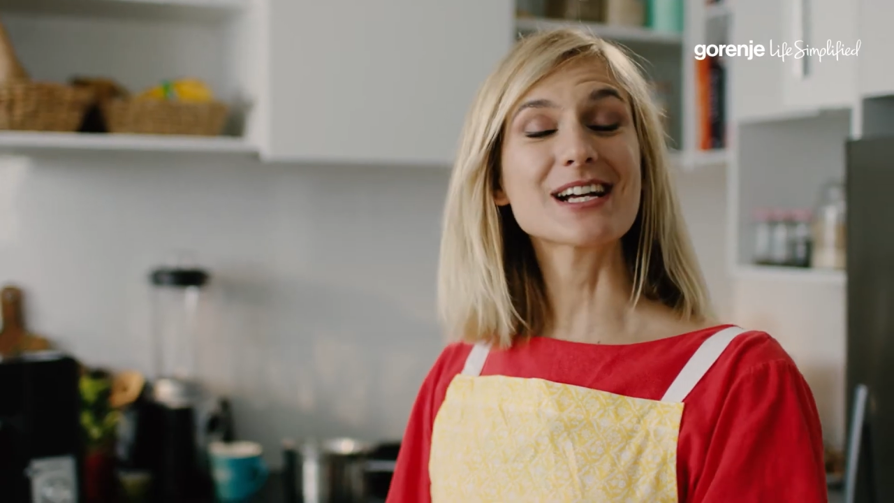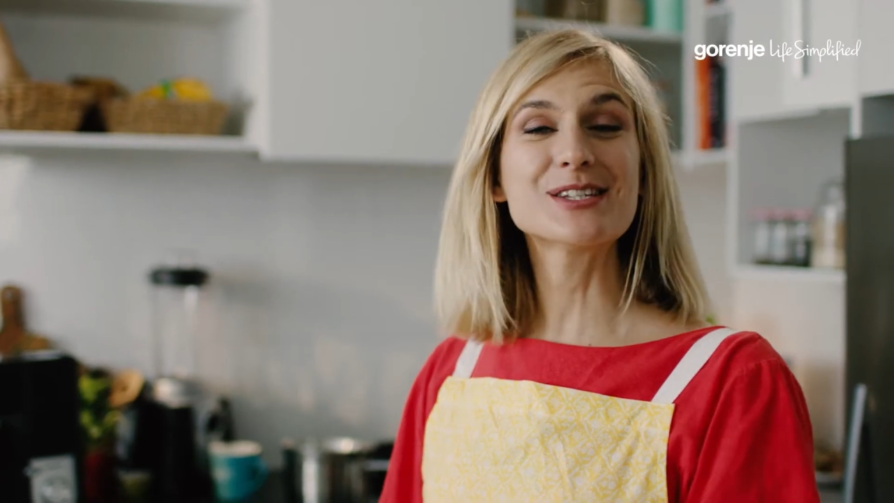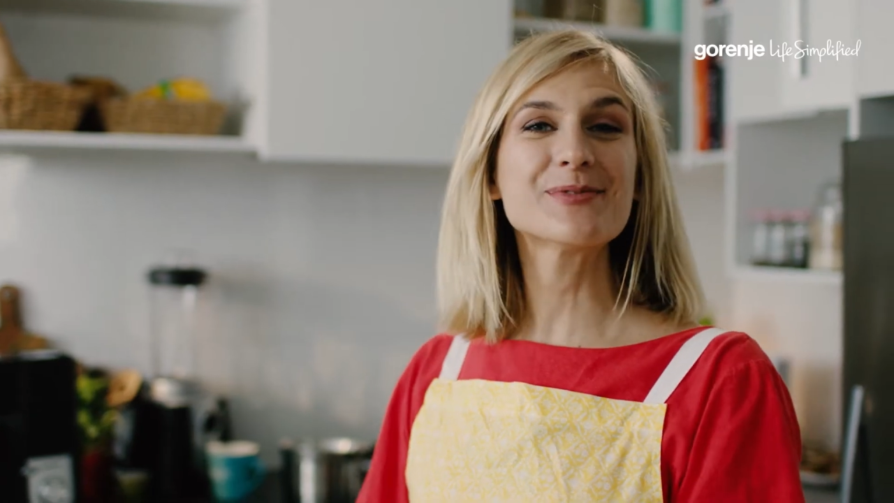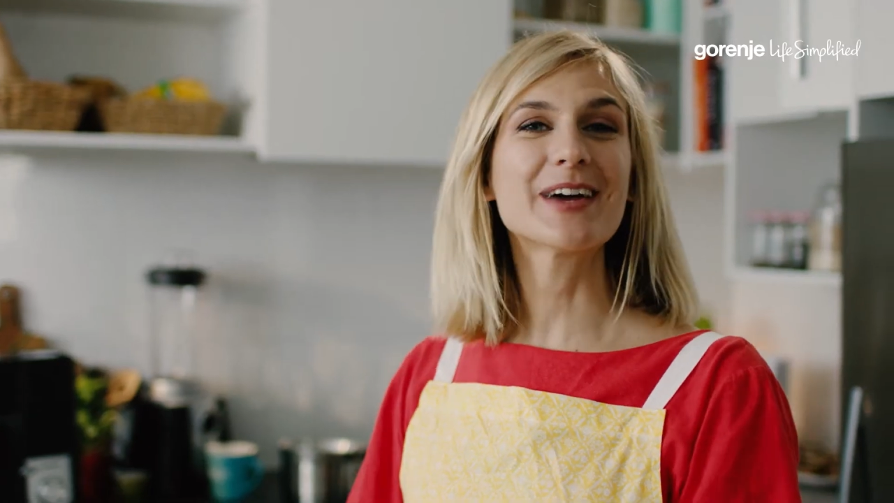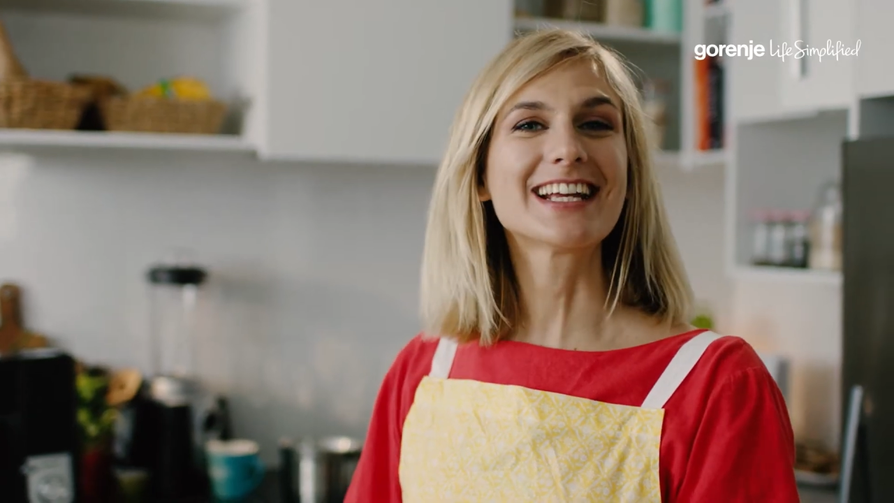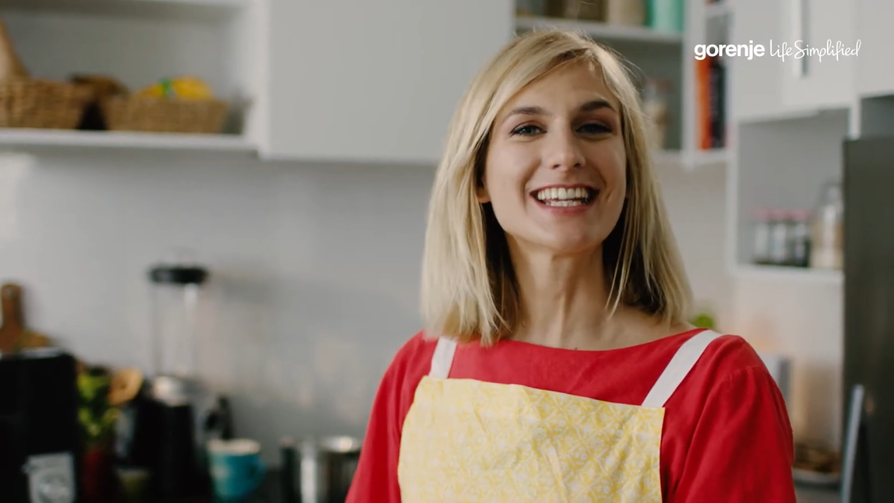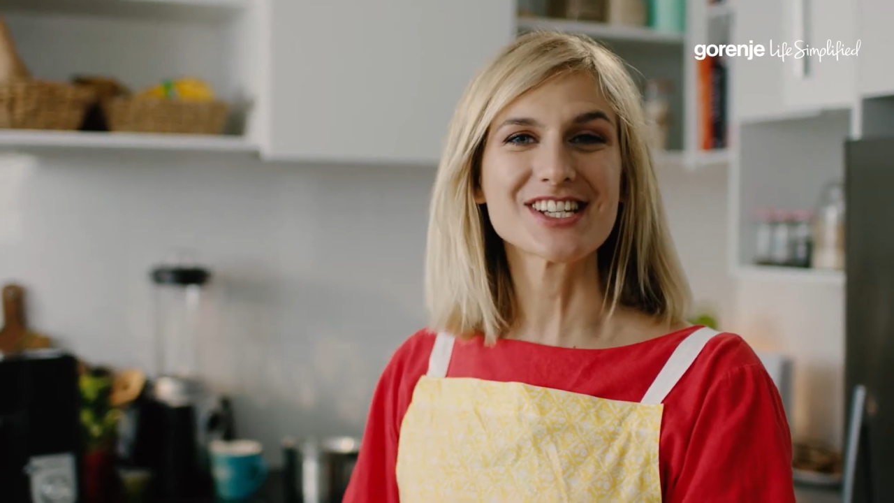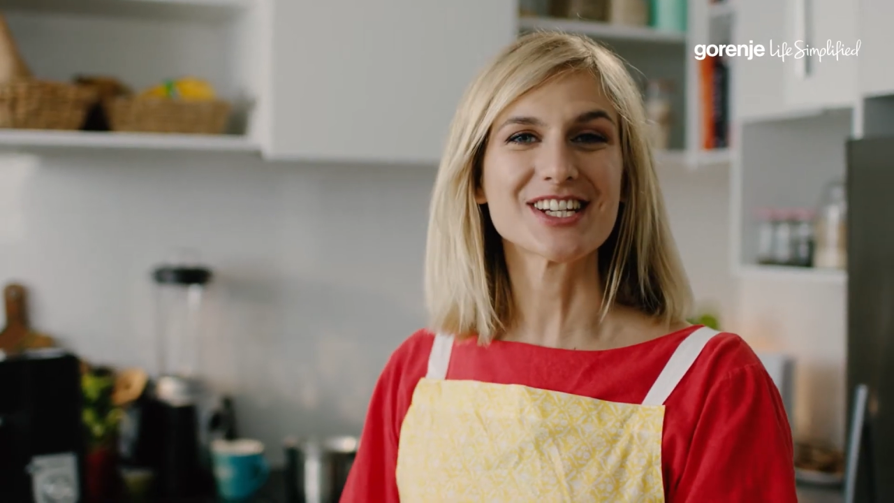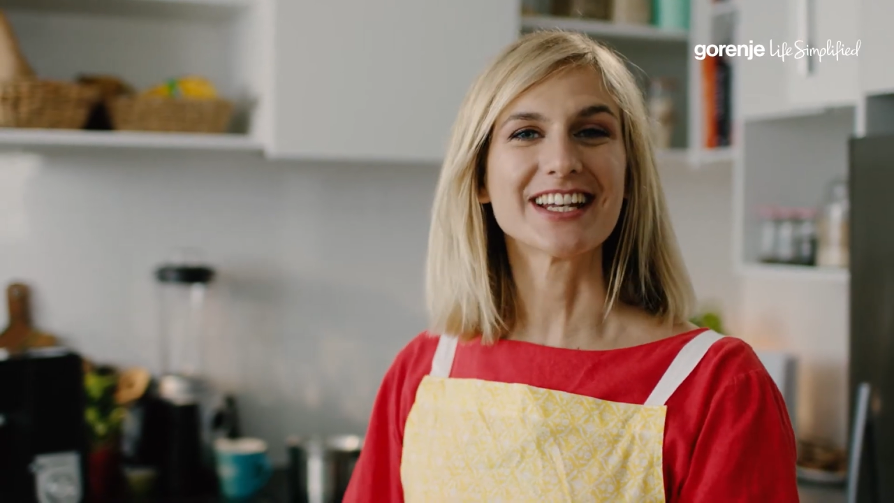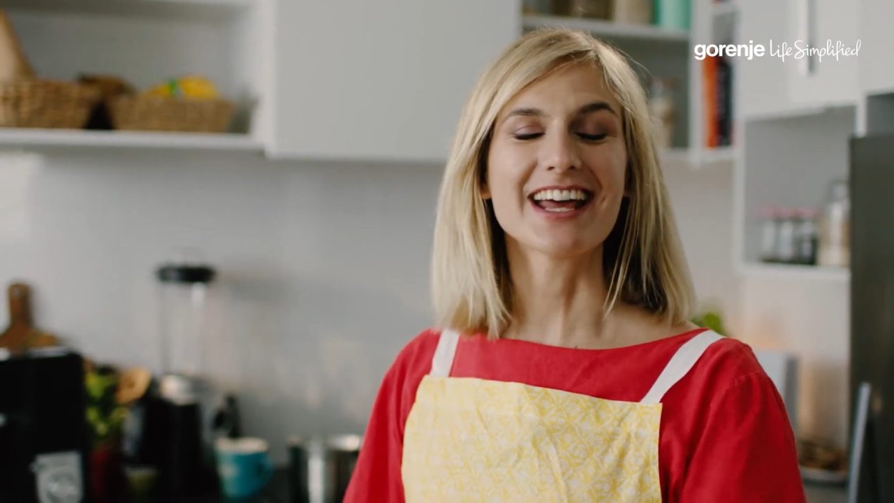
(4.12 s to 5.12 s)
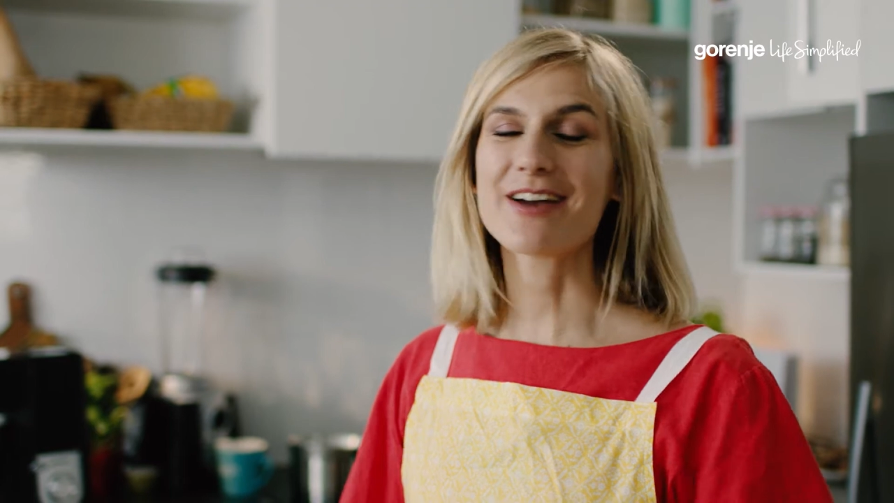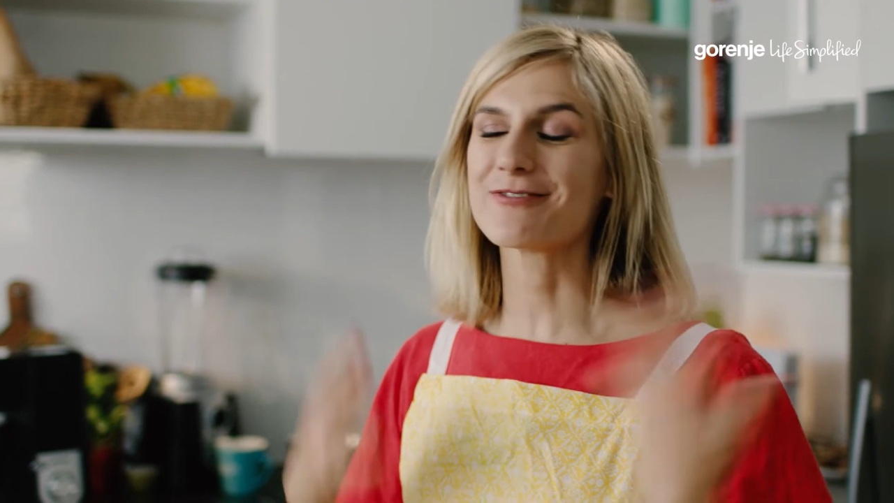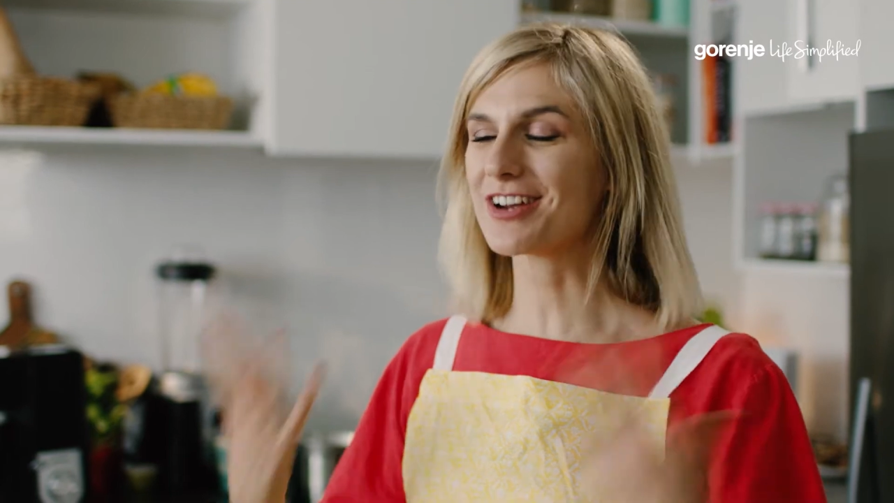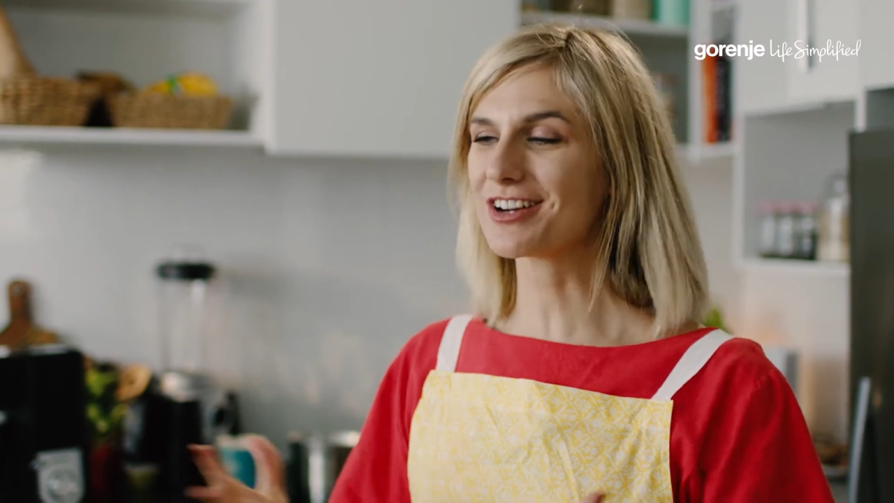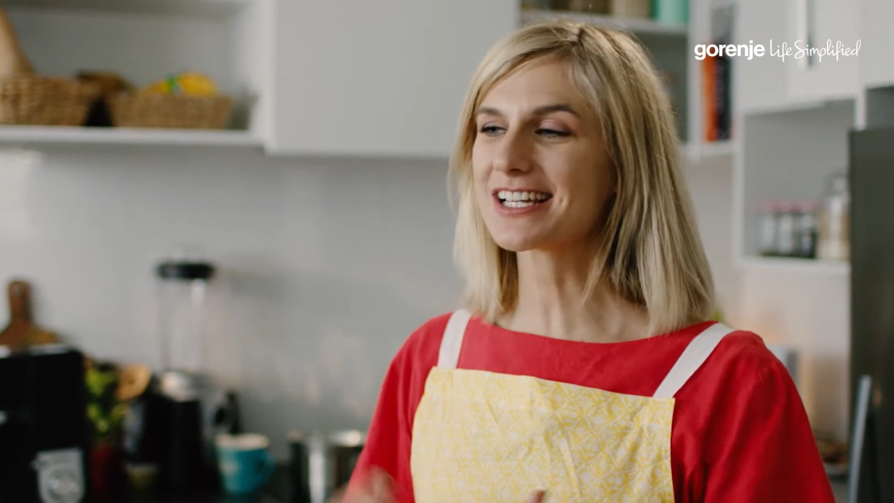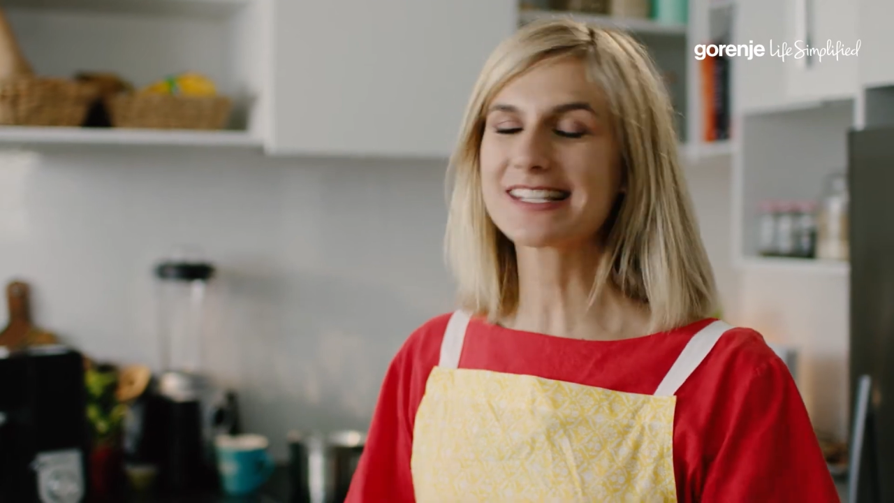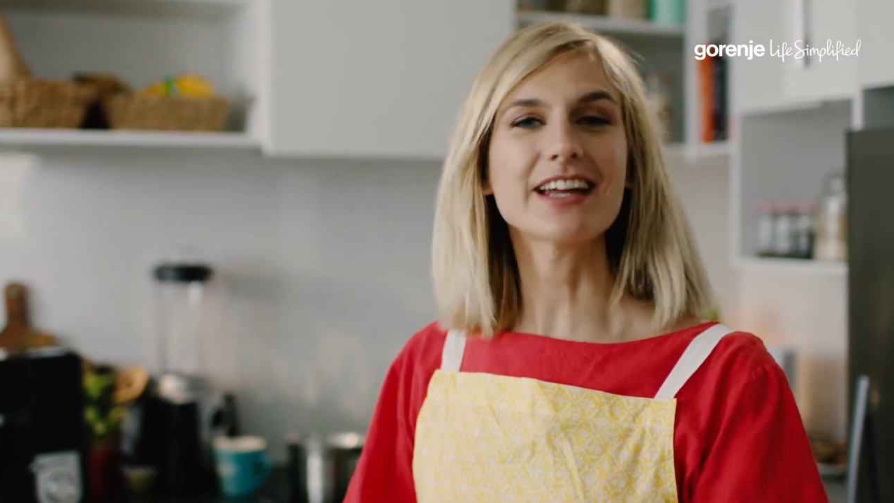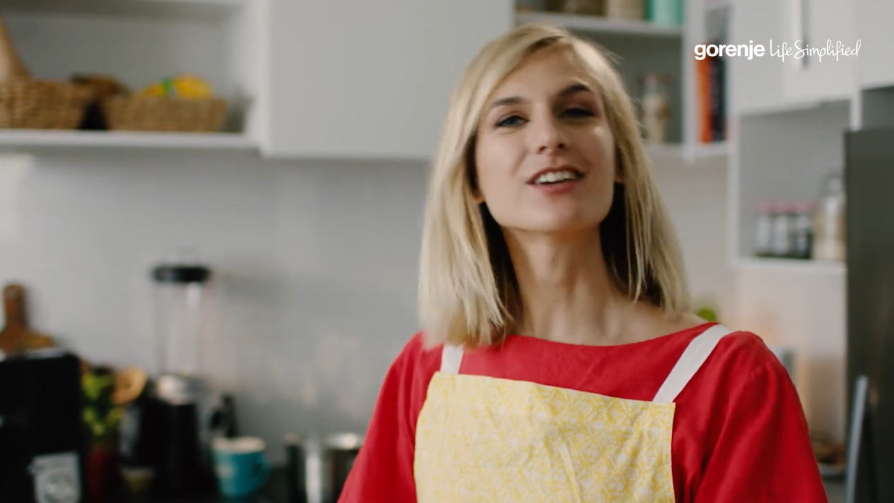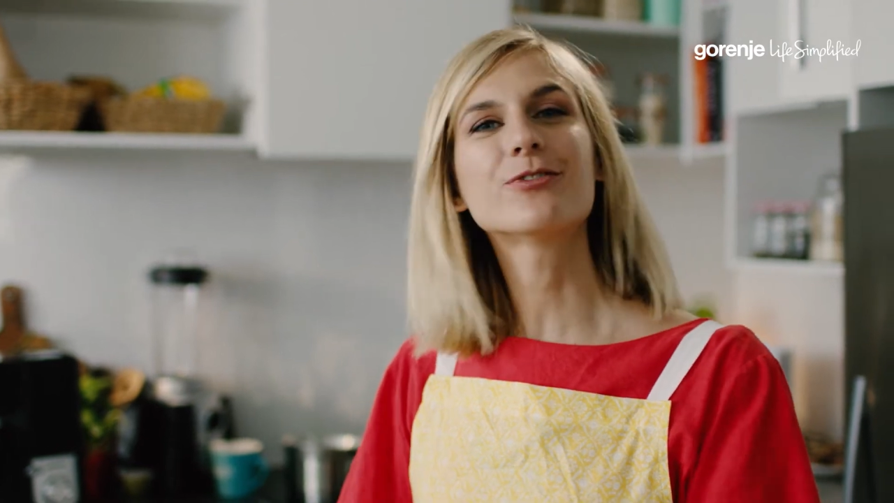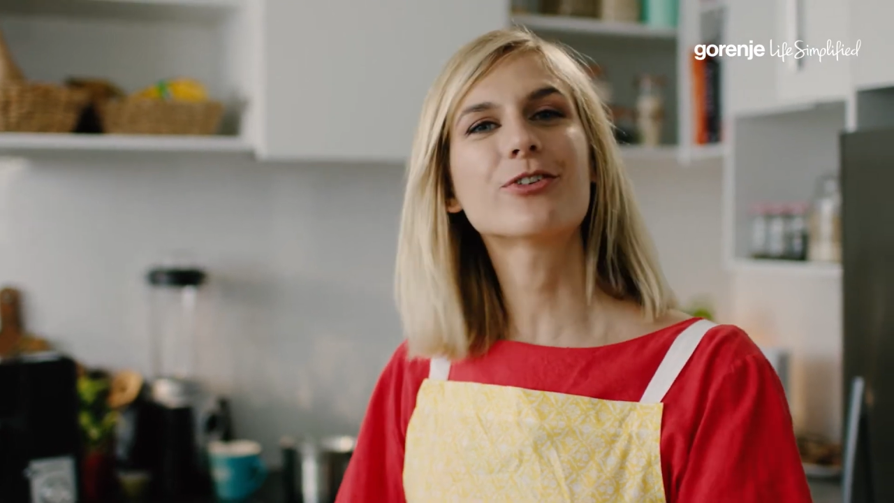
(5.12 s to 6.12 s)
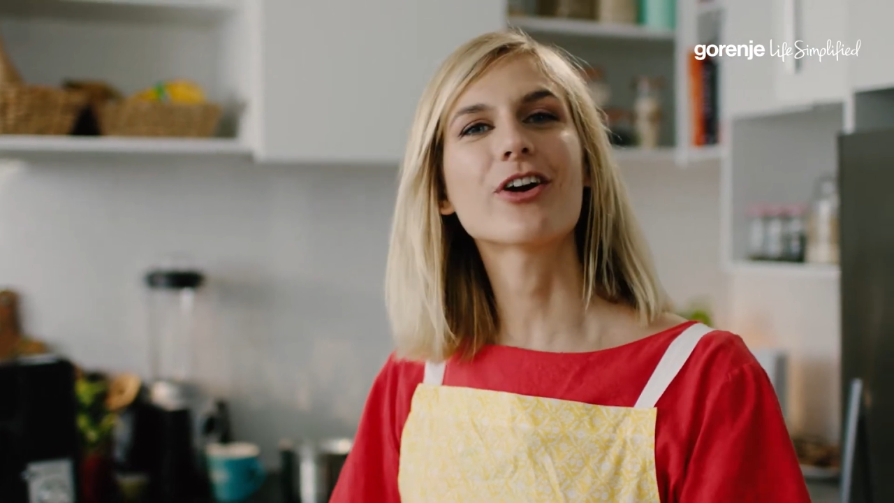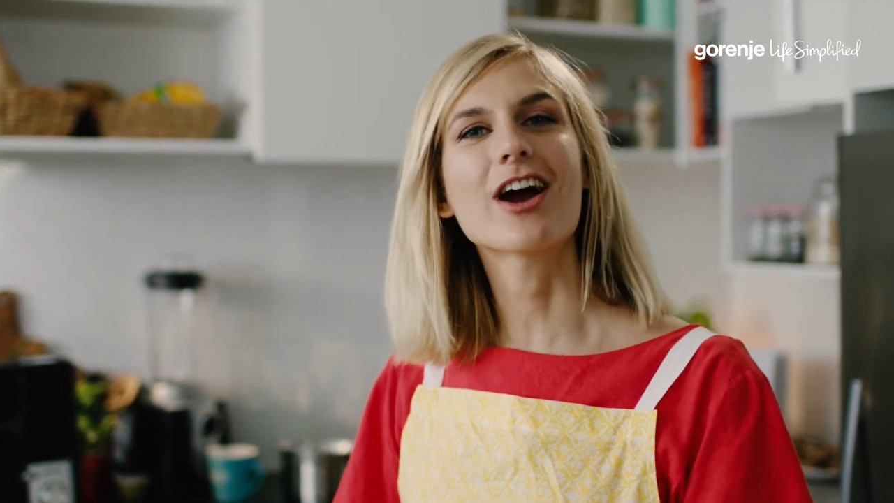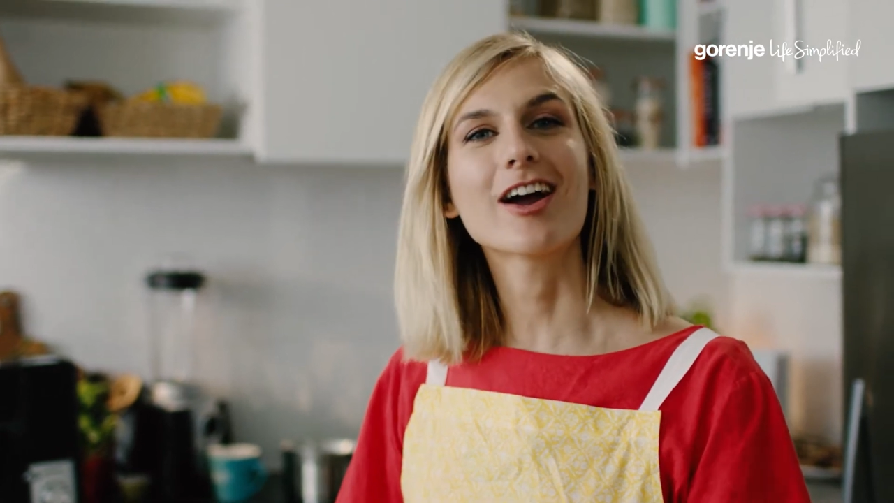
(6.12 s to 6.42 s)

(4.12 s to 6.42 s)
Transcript: to my kitchen. I'm very excited for